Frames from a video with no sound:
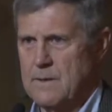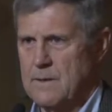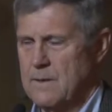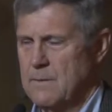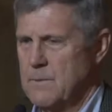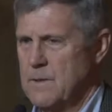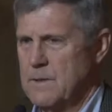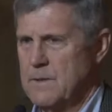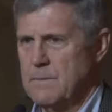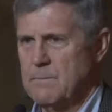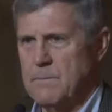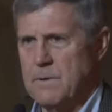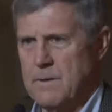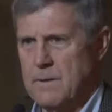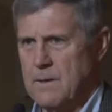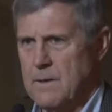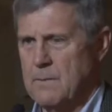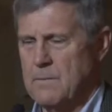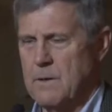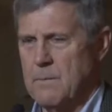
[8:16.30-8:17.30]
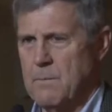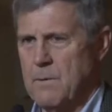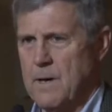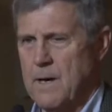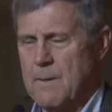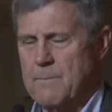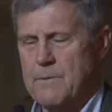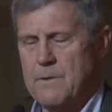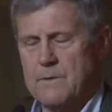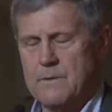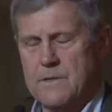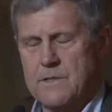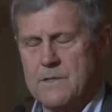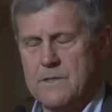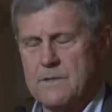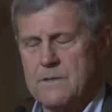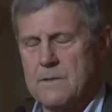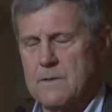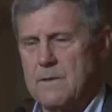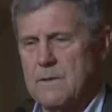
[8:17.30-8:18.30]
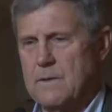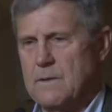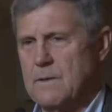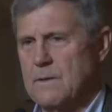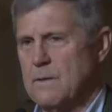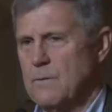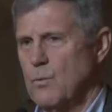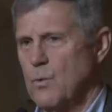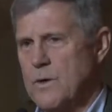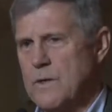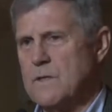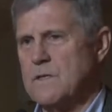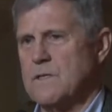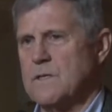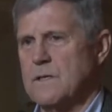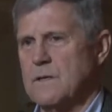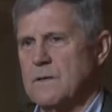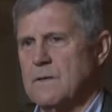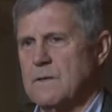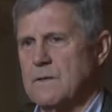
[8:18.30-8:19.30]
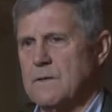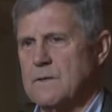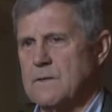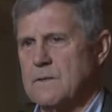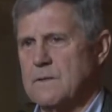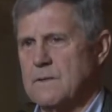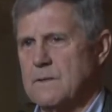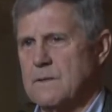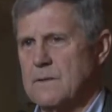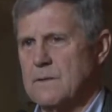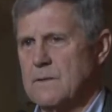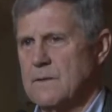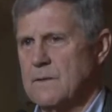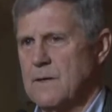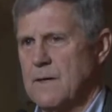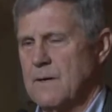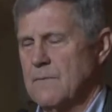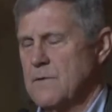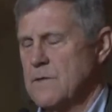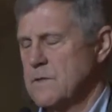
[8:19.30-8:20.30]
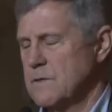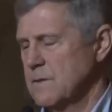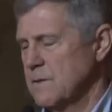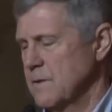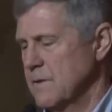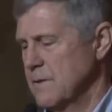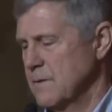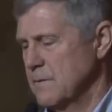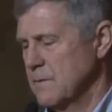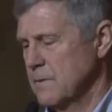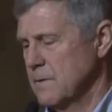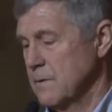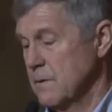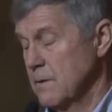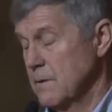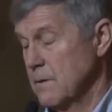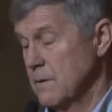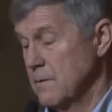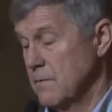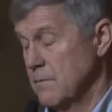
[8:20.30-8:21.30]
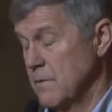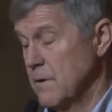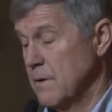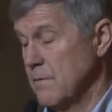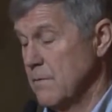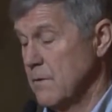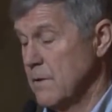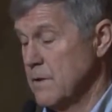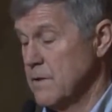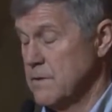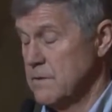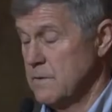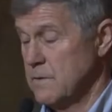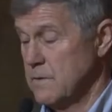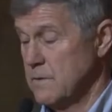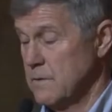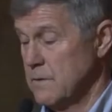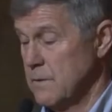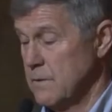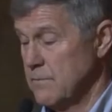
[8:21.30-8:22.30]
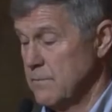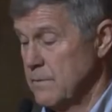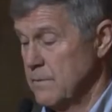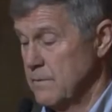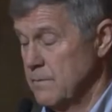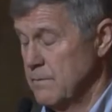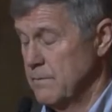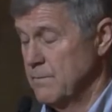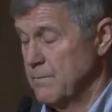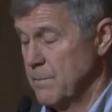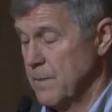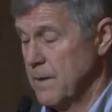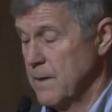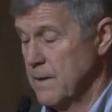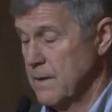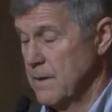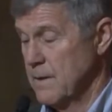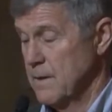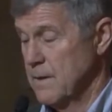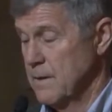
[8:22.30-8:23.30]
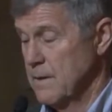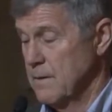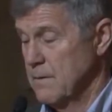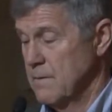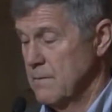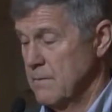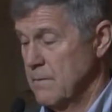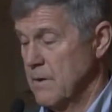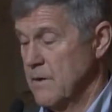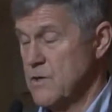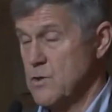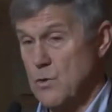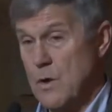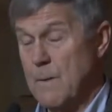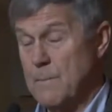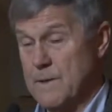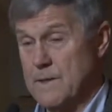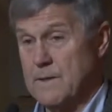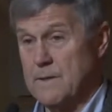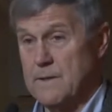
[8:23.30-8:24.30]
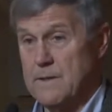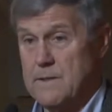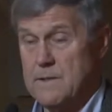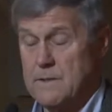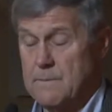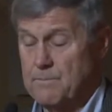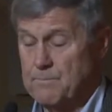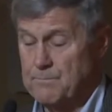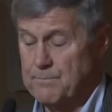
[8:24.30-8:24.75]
I mean, the, the populace witnessing this, obviously, they were very, very turned off, very traumatized.